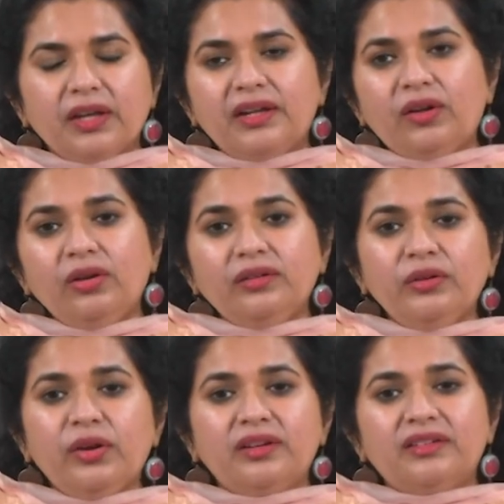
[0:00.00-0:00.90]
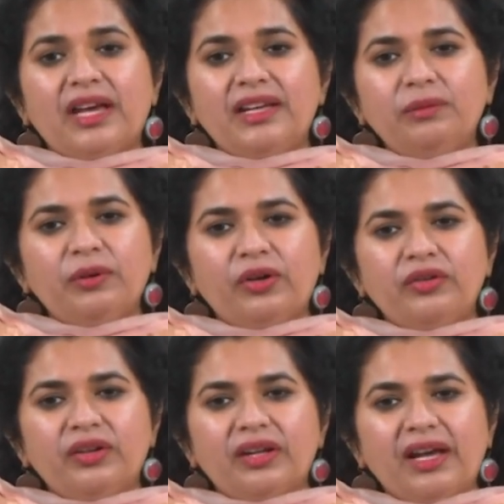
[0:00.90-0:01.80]
And also you are resigning because
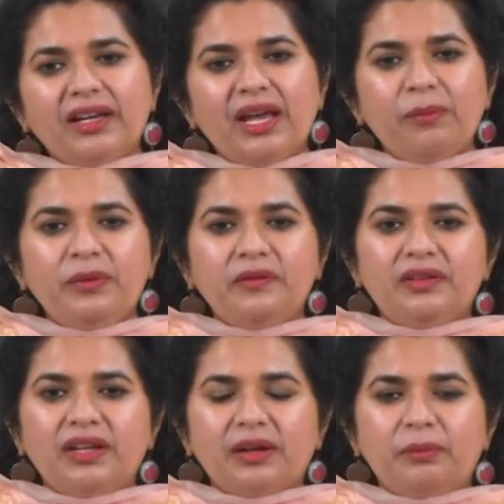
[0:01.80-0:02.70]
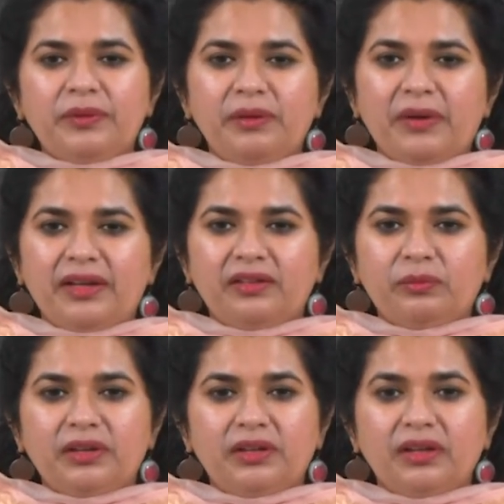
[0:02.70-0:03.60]
you are unhappy with the company
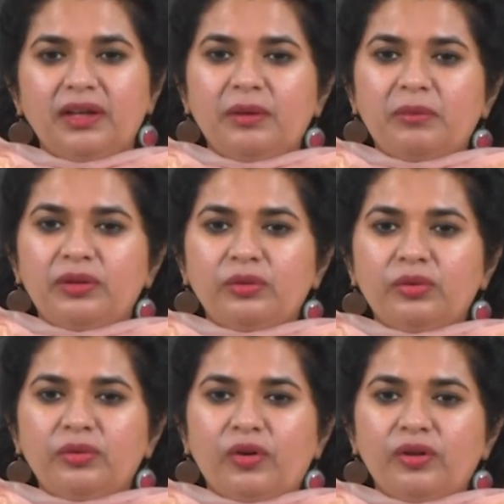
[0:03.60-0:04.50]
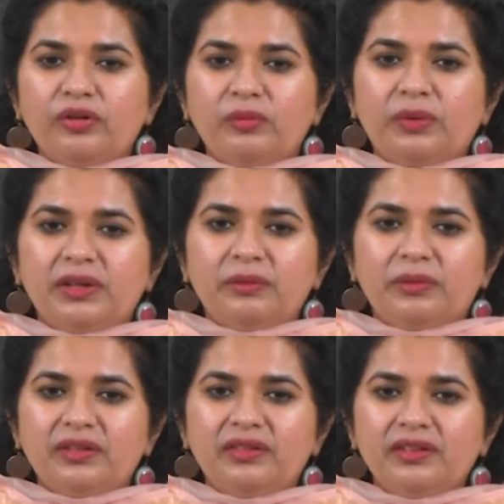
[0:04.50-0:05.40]
management, but you do not want to burn
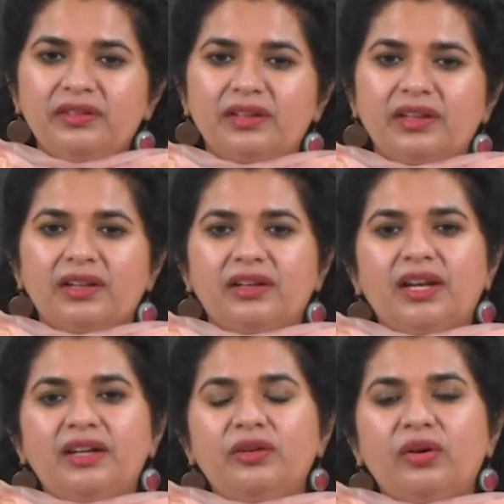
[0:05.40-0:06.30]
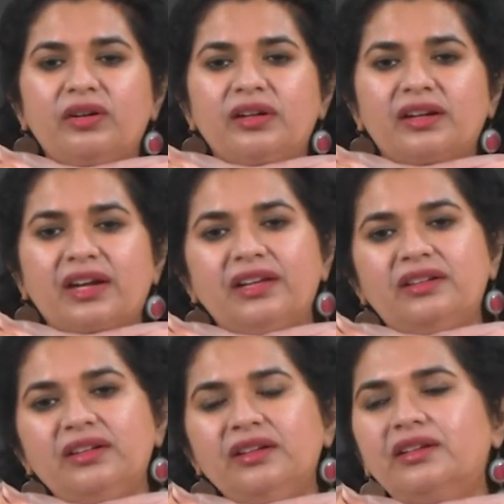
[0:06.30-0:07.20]
bridges. Let your
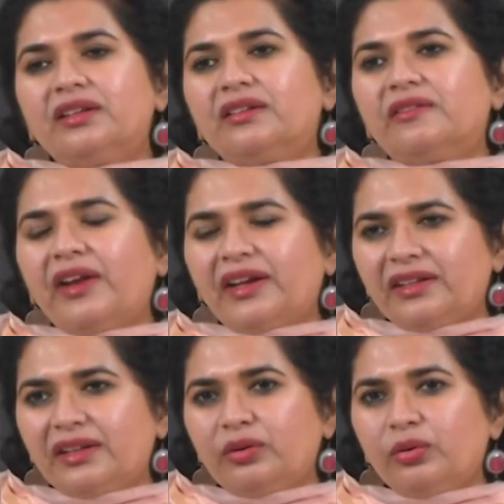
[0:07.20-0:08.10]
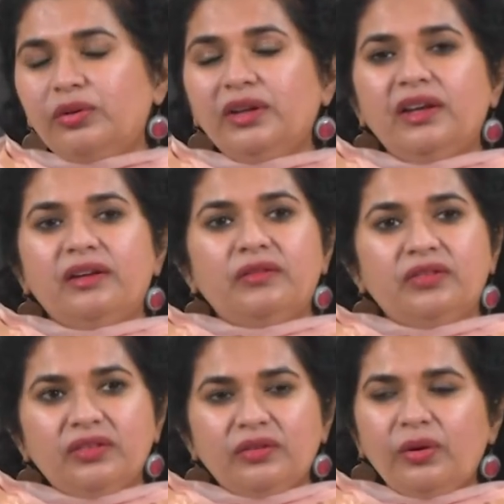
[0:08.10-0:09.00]
writing reflect that tone
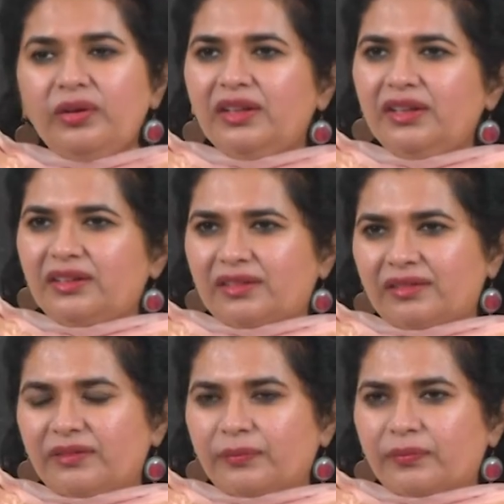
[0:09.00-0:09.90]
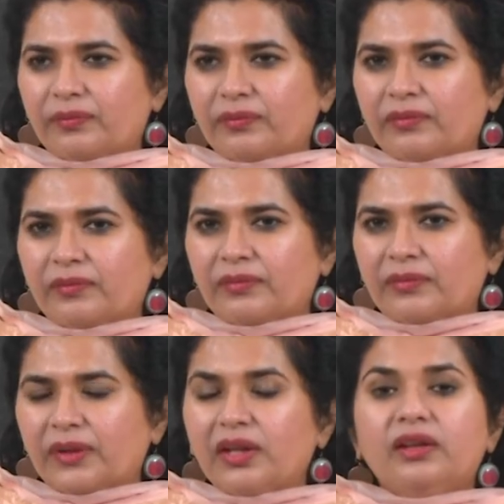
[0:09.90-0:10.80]
which is not here.
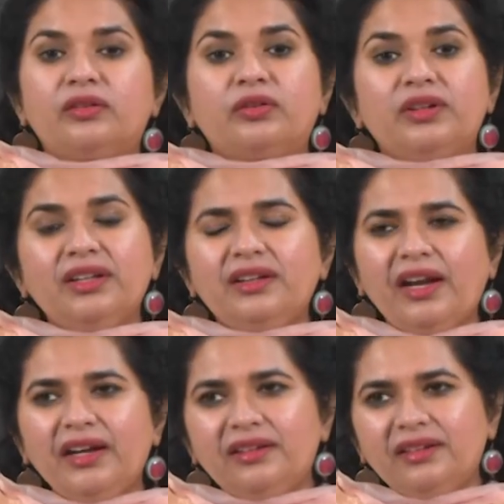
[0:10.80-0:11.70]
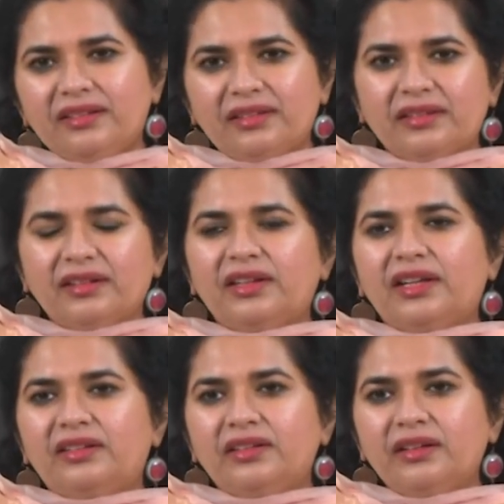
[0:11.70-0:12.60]
So, rewrite this
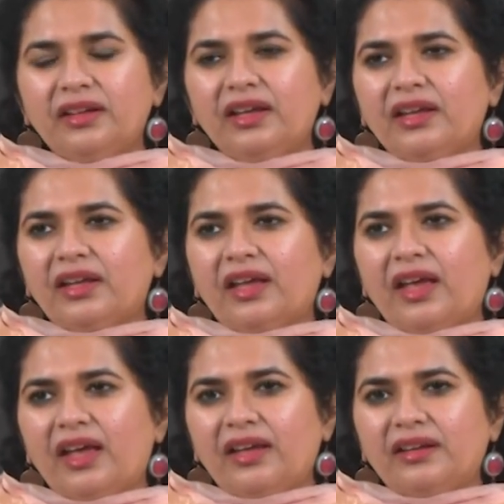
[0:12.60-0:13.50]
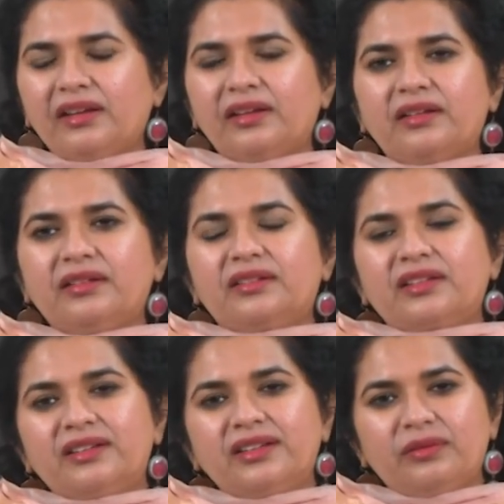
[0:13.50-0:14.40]
letter and
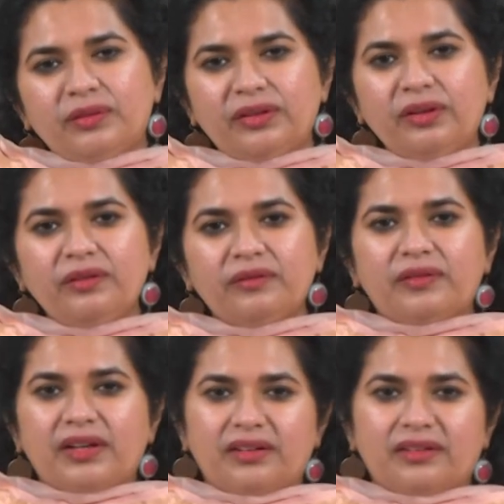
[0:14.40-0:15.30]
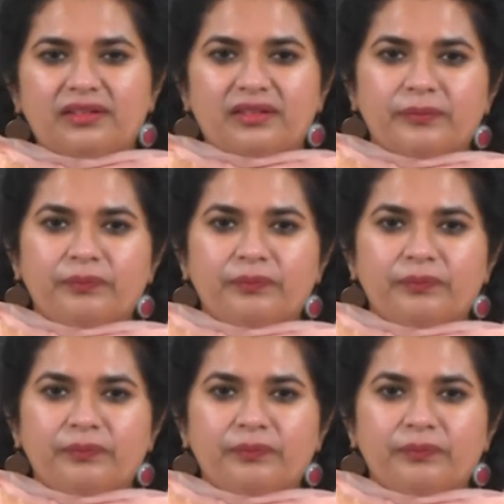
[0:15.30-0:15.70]
discuss it with your friends.